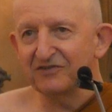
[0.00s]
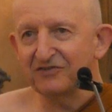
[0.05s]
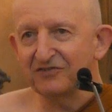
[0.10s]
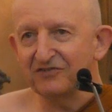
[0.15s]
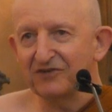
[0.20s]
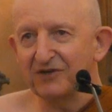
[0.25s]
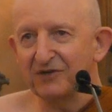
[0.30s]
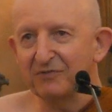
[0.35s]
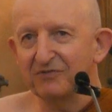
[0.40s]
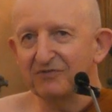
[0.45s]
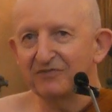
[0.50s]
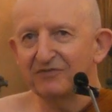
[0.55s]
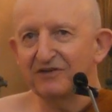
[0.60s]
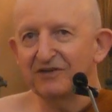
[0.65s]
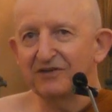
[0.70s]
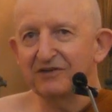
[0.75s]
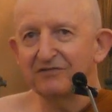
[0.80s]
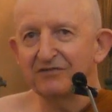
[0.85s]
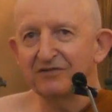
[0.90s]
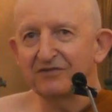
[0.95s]
the streams
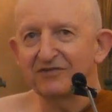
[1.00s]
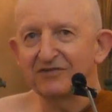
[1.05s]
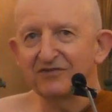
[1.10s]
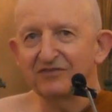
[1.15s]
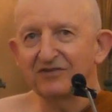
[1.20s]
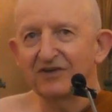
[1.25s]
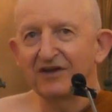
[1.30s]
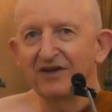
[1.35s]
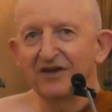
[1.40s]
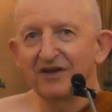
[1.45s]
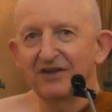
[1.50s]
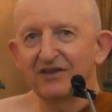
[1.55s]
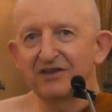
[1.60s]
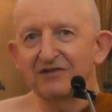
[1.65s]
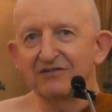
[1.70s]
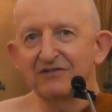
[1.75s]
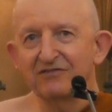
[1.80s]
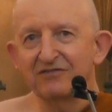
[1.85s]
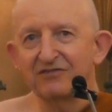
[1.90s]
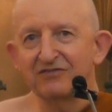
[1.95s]
feed the rivers
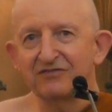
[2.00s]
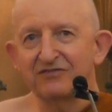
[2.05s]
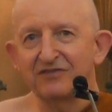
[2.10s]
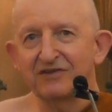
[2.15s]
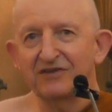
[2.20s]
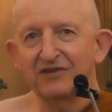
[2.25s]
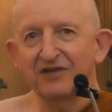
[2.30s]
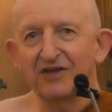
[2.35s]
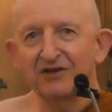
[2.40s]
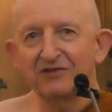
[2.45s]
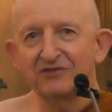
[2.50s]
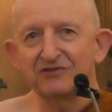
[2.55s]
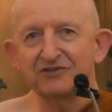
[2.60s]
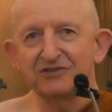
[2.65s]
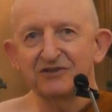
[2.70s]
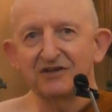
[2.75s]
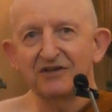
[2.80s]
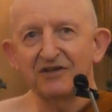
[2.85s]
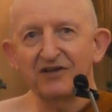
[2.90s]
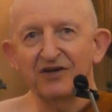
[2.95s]
feed the
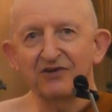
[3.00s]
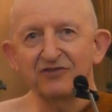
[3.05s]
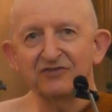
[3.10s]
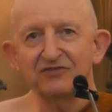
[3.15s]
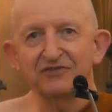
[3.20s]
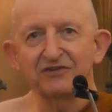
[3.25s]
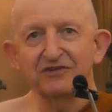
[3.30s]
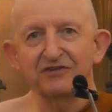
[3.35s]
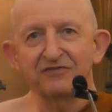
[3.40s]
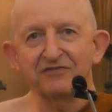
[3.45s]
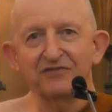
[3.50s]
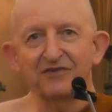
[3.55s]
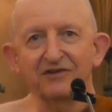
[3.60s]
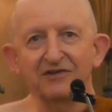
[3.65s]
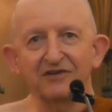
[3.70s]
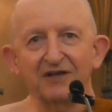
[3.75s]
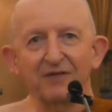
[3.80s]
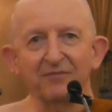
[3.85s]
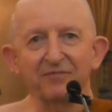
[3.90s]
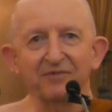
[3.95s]
ocean, and the ocean is
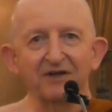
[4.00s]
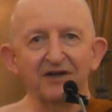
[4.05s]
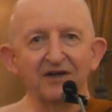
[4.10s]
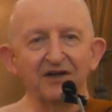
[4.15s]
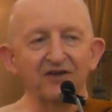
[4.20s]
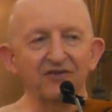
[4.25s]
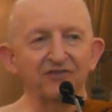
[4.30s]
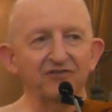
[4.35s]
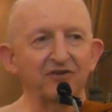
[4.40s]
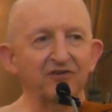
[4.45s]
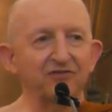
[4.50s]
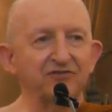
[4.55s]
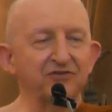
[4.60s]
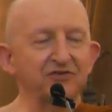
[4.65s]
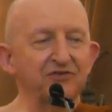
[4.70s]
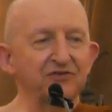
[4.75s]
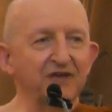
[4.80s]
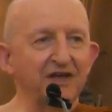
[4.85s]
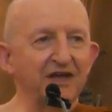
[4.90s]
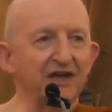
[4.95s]
filled up. So
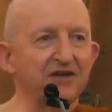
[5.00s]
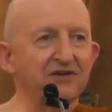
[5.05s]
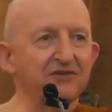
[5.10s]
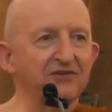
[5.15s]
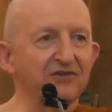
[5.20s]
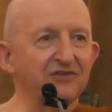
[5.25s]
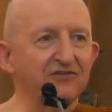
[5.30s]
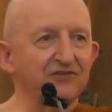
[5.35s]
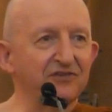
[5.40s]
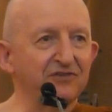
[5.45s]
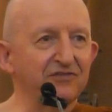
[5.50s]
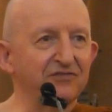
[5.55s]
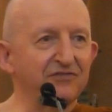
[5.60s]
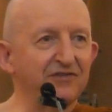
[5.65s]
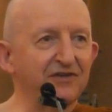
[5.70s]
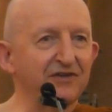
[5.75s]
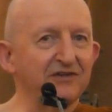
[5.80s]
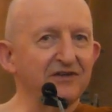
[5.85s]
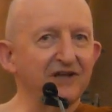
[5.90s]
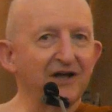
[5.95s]
too, ignorance is
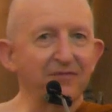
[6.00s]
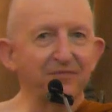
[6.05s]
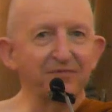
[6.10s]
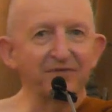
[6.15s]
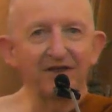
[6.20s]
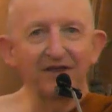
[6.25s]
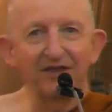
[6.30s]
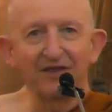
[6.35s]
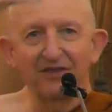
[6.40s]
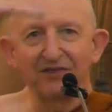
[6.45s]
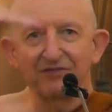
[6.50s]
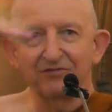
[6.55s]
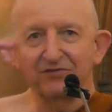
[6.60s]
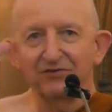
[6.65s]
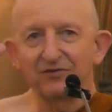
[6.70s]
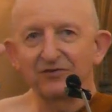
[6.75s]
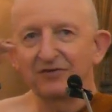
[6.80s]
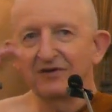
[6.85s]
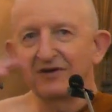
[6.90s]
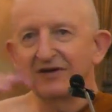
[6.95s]
filled up
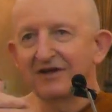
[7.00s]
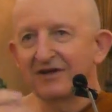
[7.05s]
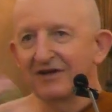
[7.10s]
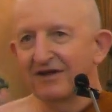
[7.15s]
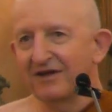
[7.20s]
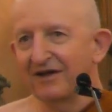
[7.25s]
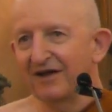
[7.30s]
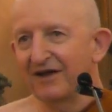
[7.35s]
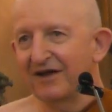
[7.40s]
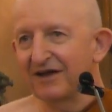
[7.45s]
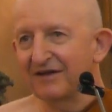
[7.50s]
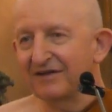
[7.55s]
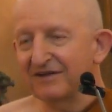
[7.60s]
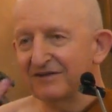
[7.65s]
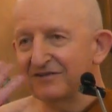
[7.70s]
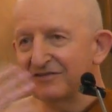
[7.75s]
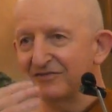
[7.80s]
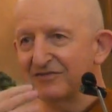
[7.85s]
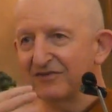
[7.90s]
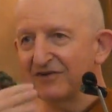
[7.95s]
through, at
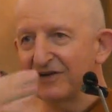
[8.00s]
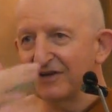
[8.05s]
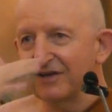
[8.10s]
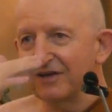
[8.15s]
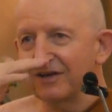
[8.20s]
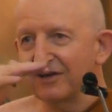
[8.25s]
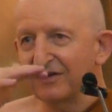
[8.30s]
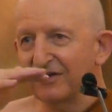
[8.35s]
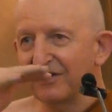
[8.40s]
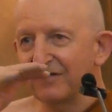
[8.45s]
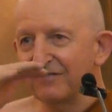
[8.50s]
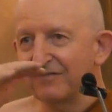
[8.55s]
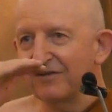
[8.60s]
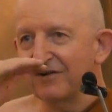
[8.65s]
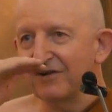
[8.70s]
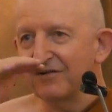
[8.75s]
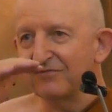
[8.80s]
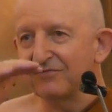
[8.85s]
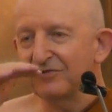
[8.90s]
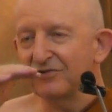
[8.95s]
its very
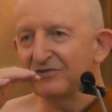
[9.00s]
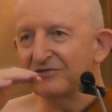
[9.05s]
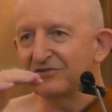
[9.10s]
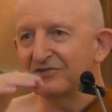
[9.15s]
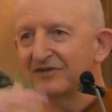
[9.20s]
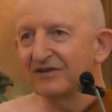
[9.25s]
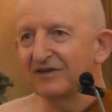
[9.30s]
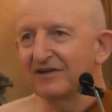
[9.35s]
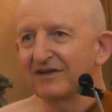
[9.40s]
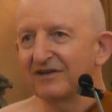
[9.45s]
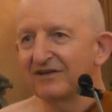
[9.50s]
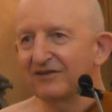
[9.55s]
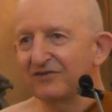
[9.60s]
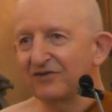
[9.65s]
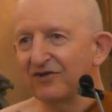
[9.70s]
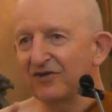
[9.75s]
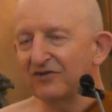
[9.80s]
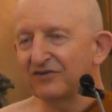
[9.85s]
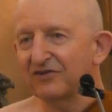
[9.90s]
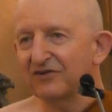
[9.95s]
root,
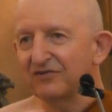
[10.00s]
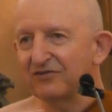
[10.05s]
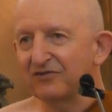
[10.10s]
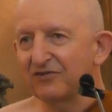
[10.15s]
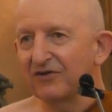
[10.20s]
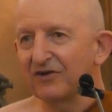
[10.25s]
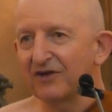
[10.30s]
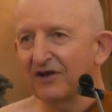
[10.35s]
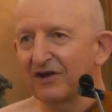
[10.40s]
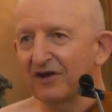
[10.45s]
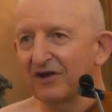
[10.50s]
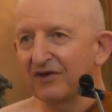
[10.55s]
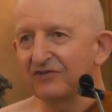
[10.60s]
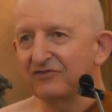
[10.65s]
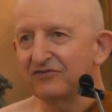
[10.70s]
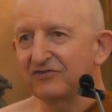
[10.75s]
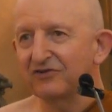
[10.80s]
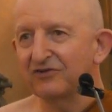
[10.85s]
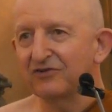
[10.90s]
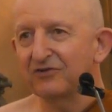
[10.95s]
not drawing
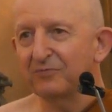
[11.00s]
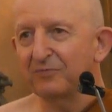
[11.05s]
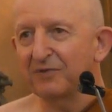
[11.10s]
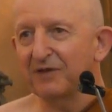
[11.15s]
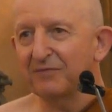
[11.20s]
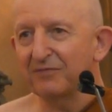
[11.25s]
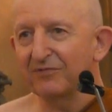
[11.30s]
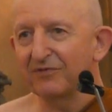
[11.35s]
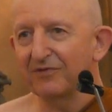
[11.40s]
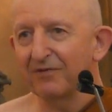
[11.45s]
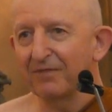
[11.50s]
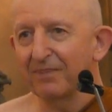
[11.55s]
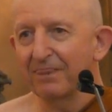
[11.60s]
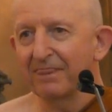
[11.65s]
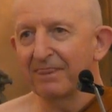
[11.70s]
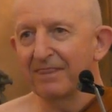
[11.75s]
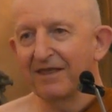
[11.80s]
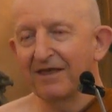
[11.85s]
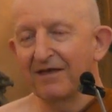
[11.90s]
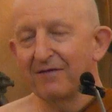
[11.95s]
close to good people.
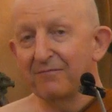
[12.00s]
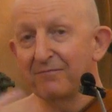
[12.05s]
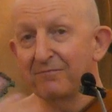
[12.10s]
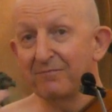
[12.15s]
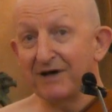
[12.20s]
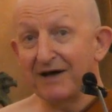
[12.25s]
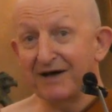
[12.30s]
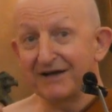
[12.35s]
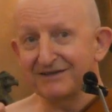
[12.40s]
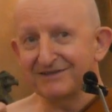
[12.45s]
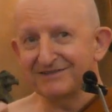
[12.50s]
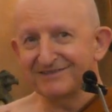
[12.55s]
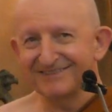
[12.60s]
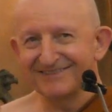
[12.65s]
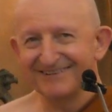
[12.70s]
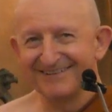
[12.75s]
But